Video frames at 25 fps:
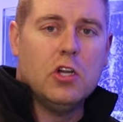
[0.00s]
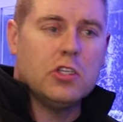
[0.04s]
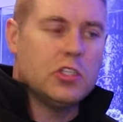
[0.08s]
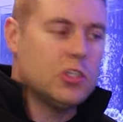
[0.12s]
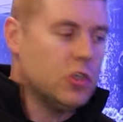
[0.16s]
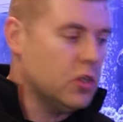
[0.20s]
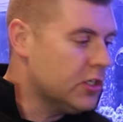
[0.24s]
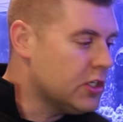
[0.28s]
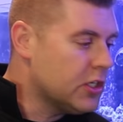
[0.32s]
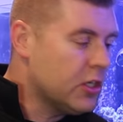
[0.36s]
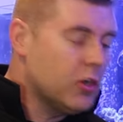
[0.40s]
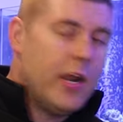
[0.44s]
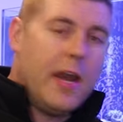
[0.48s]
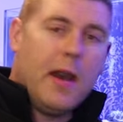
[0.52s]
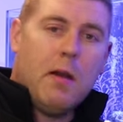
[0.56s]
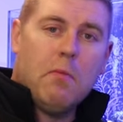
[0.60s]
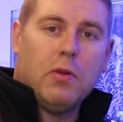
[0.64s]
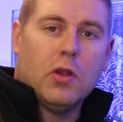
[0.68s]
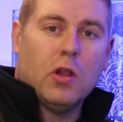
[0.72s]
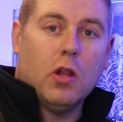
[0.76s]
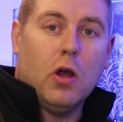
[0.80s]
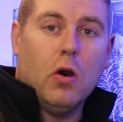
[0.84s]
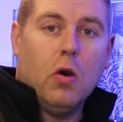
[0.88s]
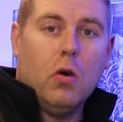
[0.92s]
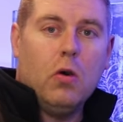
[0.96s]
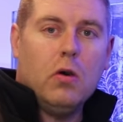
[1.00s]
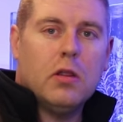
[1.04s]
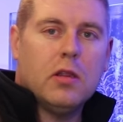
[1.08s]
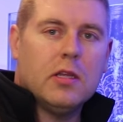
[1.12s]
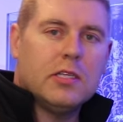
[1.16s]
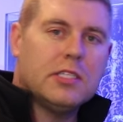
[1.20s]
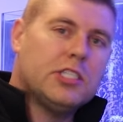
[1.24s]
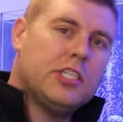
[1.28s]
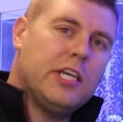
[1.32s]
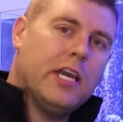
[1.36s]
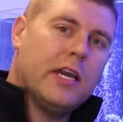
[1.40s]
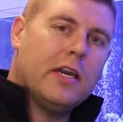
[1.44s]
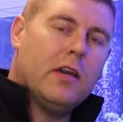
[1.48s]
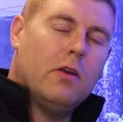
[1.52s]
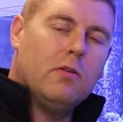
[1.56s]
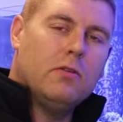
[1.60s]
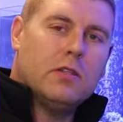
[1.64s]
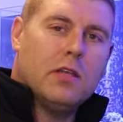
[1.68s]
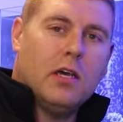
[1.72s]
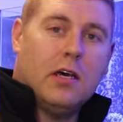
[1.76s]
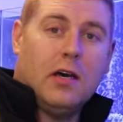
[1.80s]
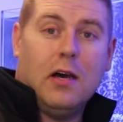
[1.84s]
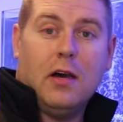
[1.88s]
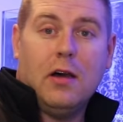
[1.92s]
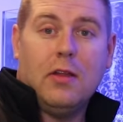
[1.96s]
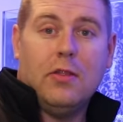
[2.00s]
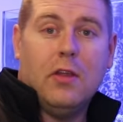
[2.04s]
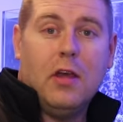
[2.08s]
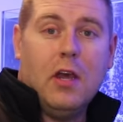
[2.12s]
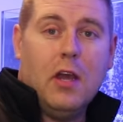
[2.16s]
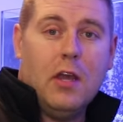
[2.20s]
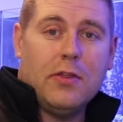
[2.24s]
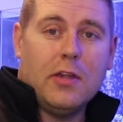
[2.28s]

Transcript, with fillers: So let's go down below, let's check out the,